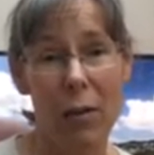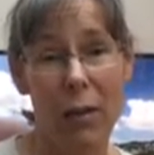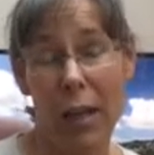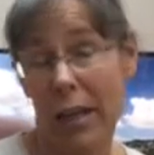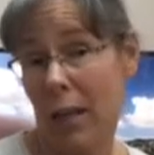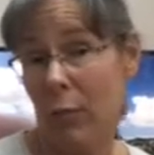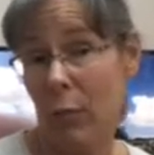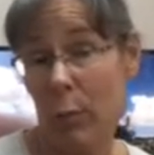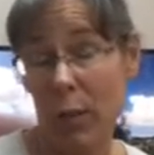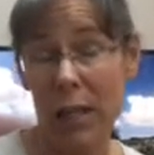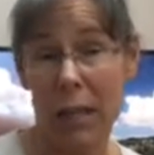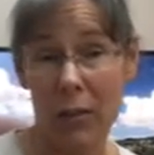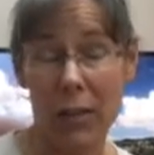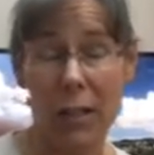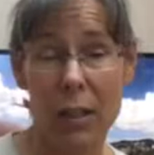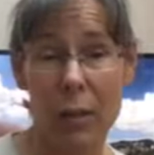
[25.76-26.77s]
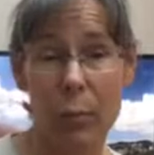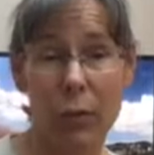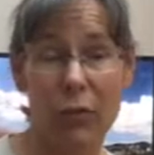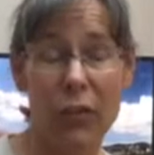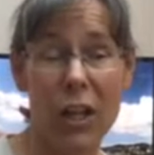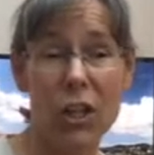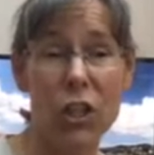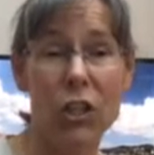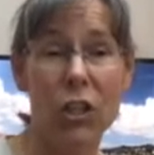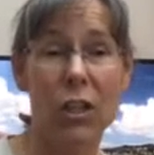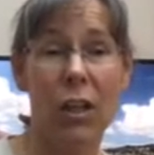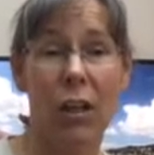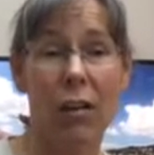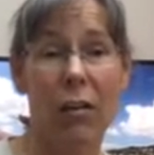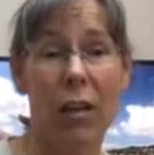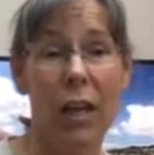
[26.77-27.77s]
Like everybody else in the
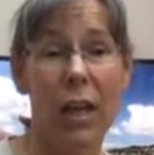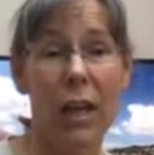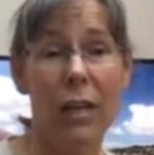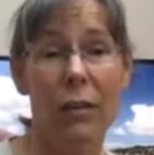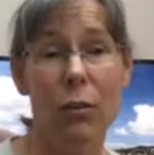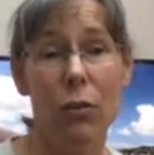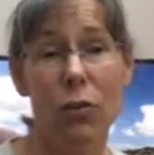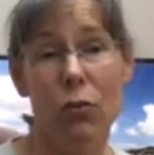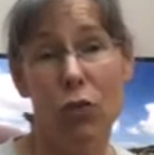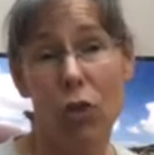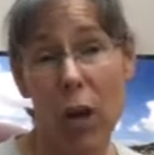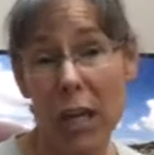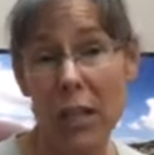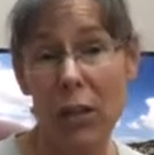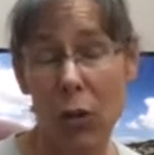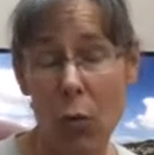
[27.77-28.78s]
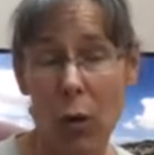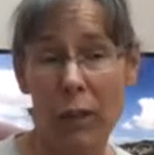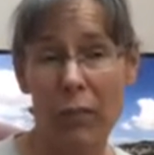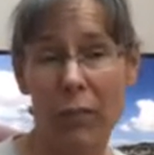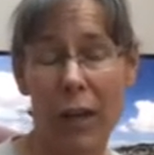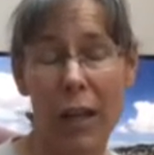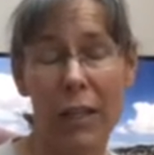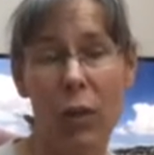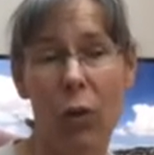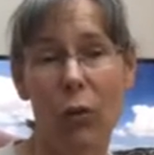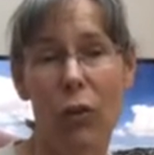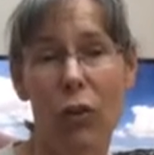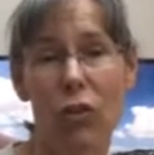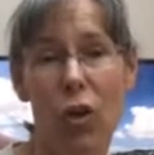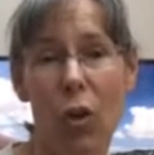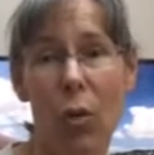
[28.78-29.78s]
profession, I trained and qualified on
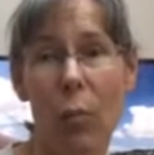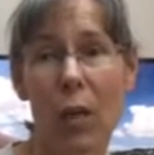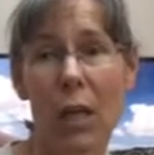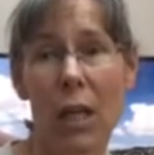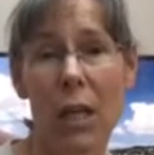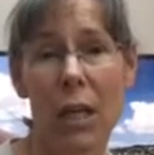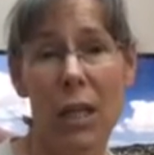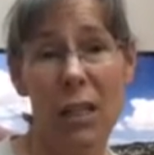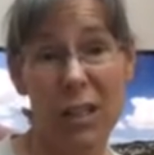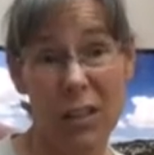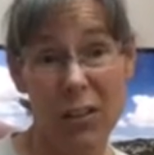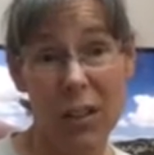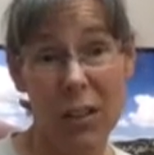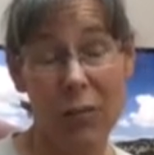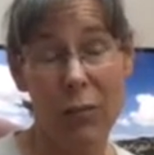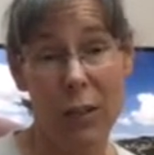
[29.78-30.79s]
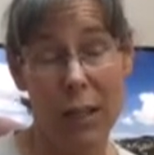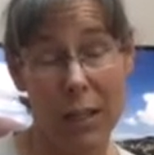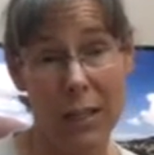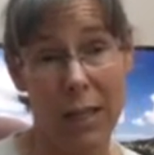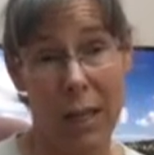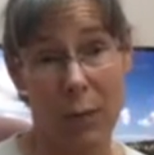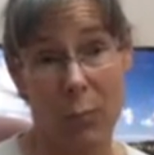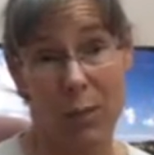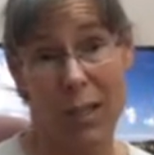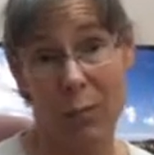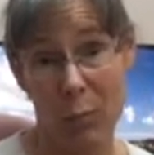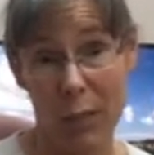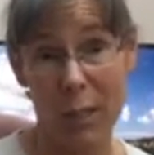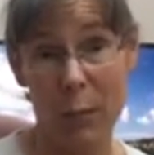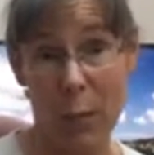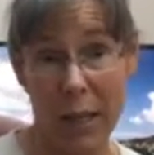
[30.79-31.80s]
the job, studying for the exams in
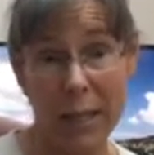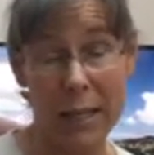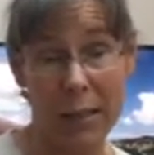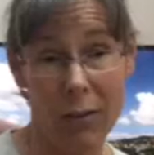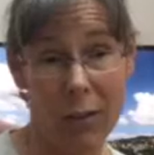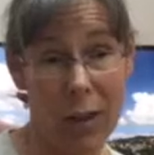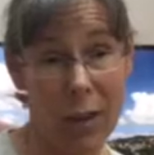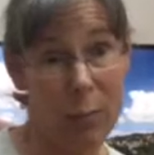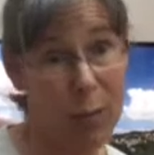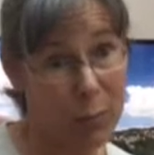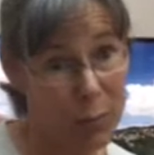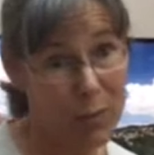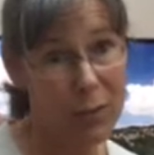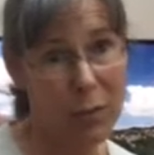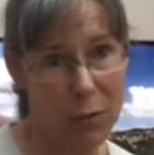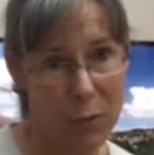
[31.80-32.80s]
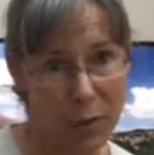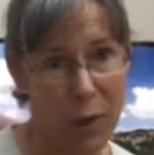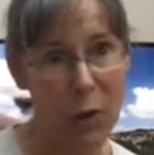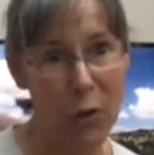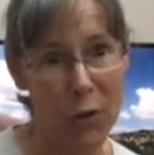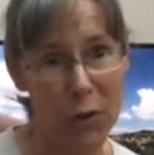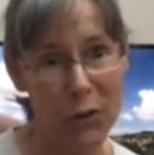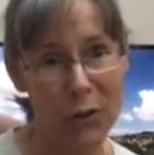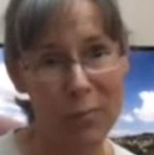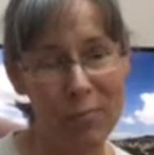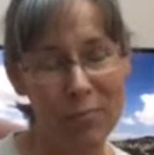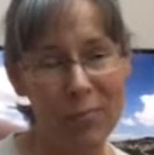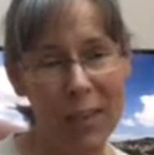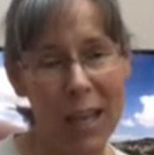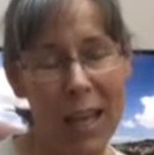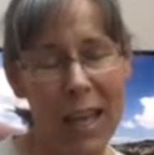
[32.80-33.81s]
my spare time. That was quite hard.
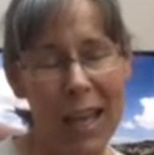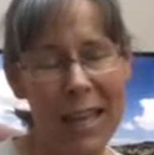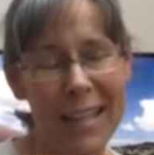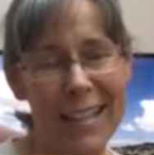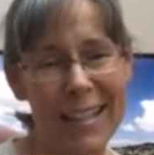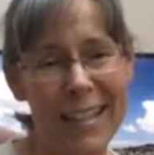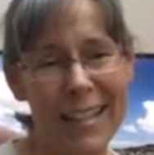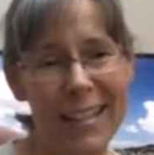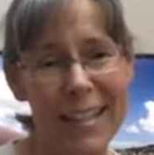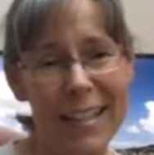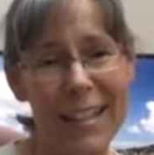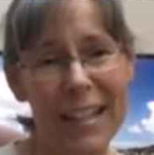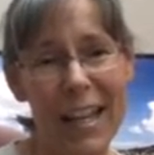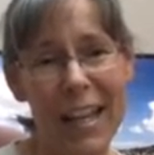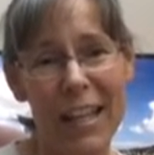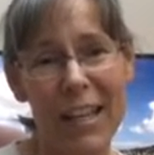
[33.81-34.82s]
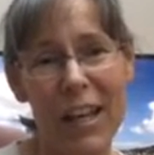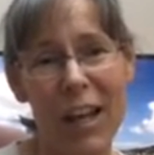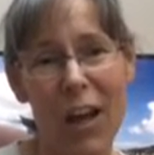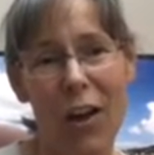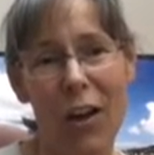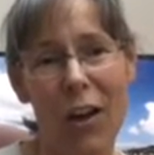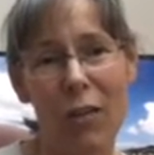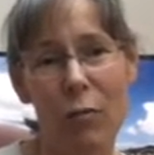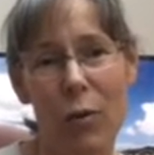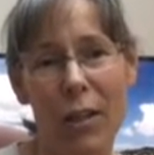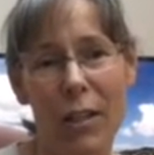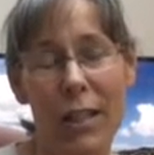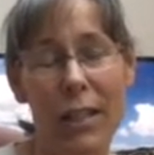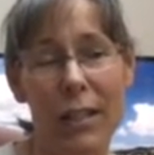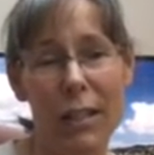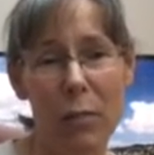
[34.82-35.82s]
Since then, I've
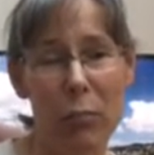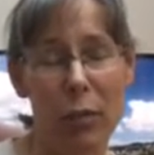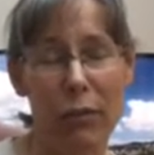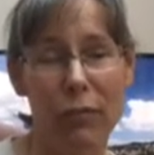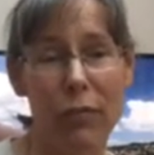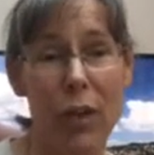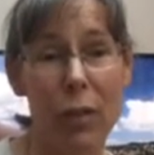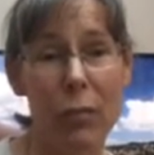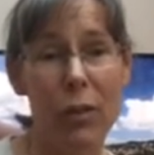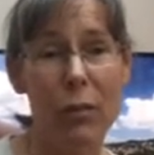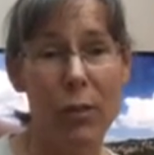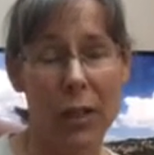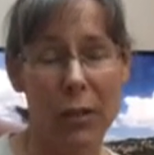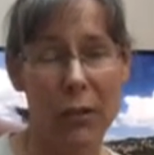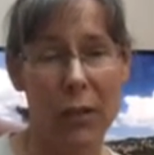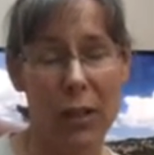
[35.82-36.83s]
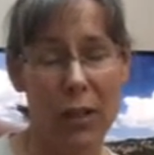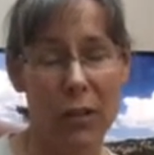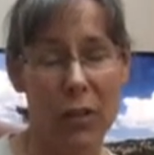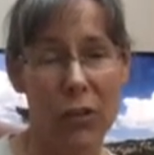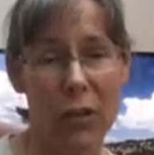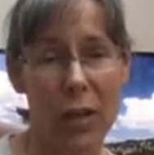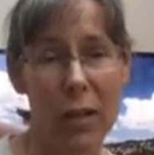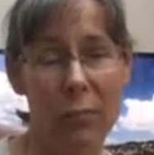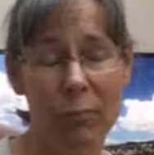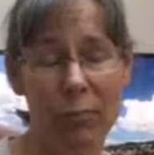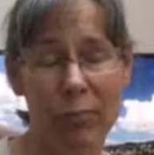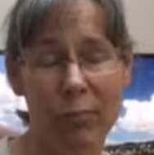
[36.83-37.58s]
worked in a number of firms around the country.